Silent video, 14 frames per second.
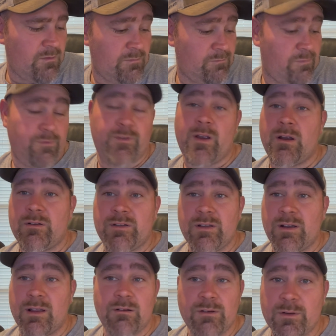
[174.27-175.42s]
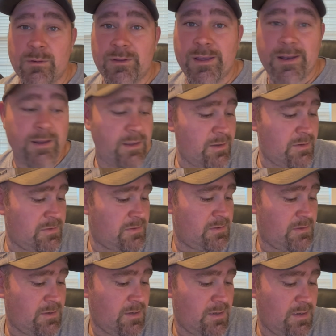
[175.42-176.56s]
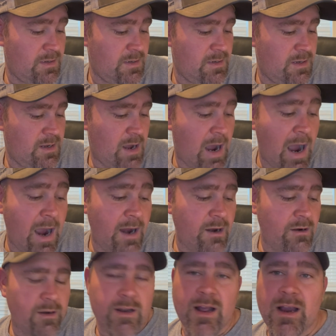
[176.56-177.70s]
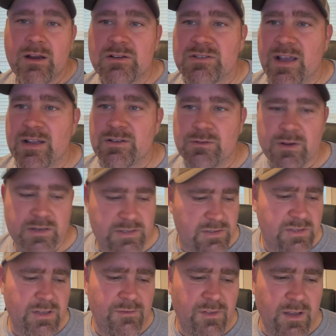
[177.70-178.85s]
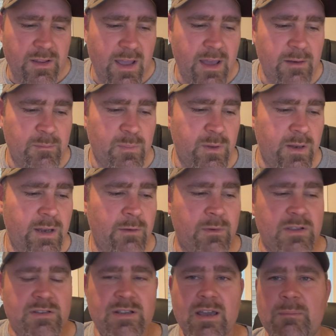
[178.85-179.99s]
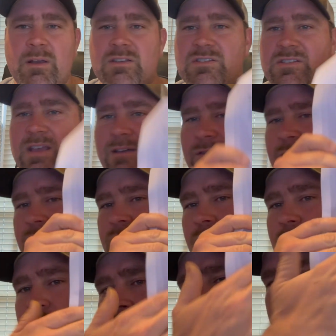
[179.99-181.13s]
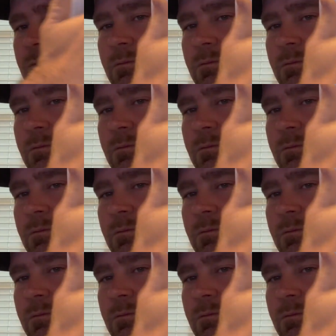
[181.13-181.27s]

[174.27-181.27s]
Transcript: ferritin, I don't even know what that is, iron and iron saturation, stuff like that. But anyways, you got about 70 total